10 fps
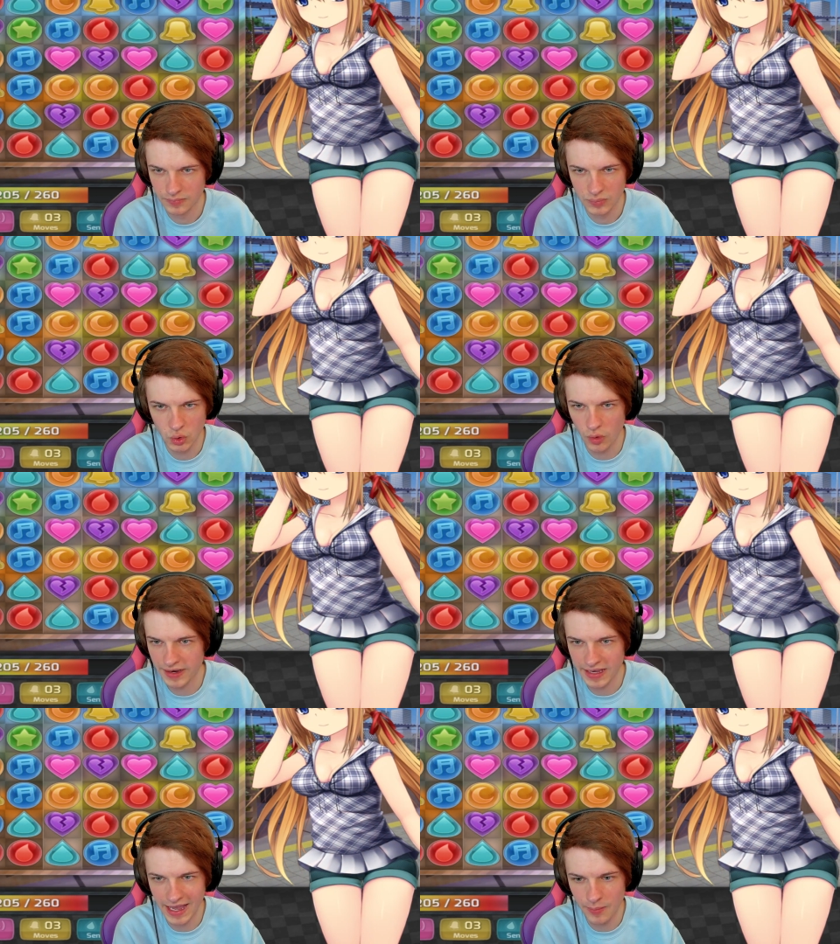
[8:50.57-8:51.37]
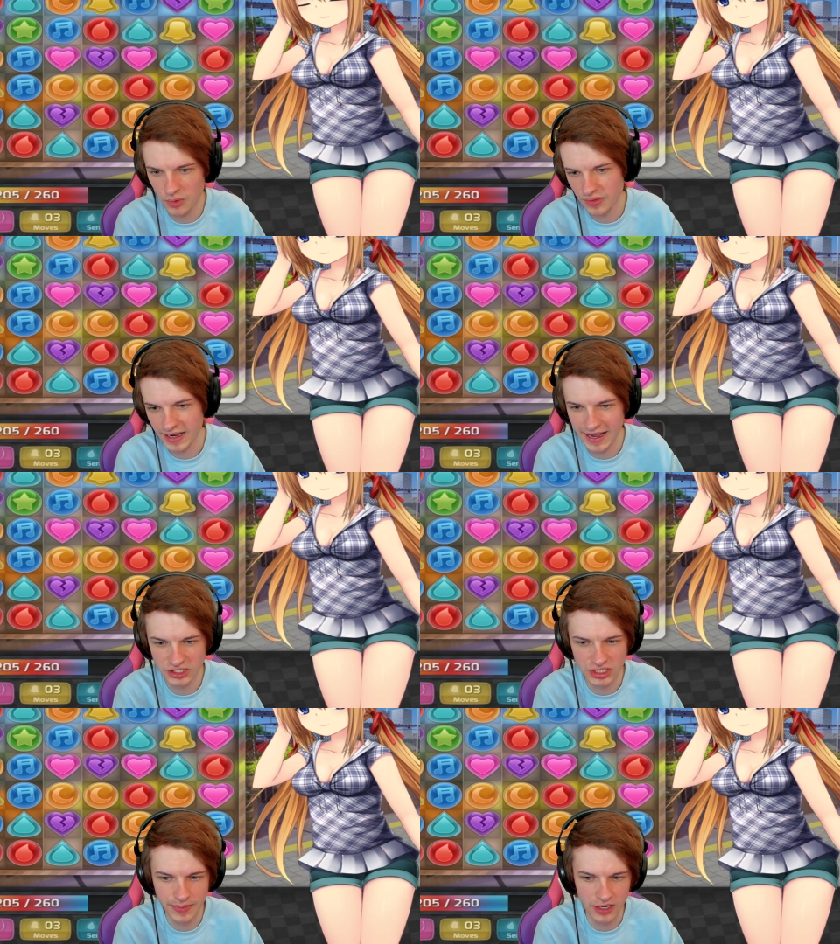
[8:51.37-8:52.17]
Quite a gamble that
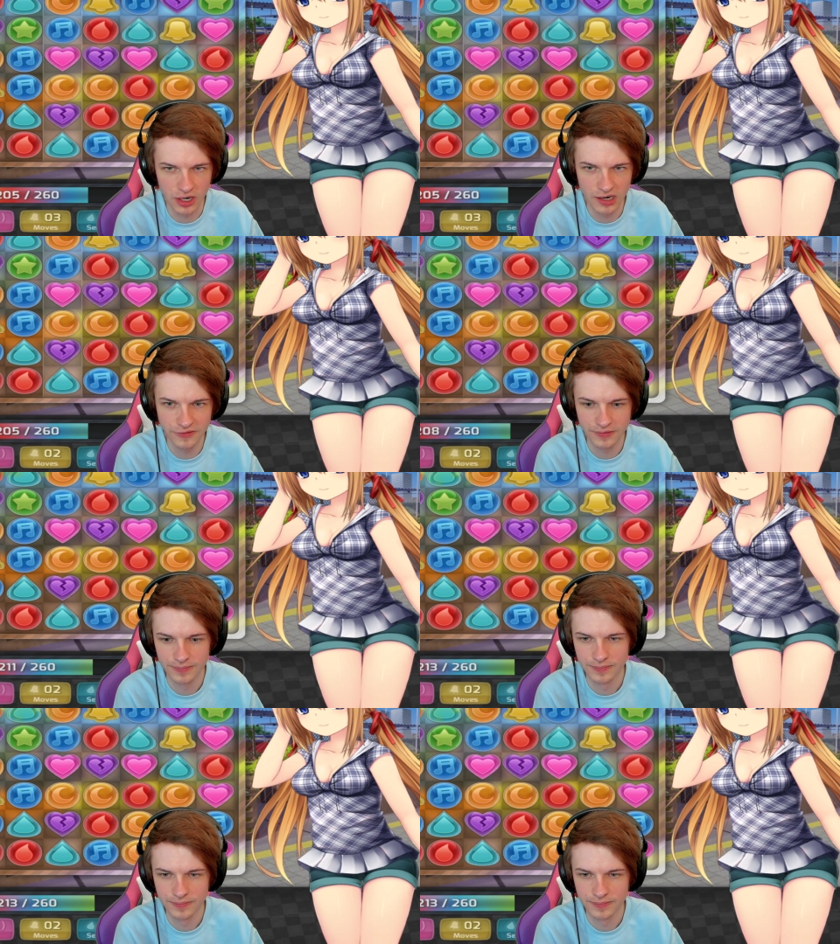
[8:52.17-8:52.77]
actually paid off.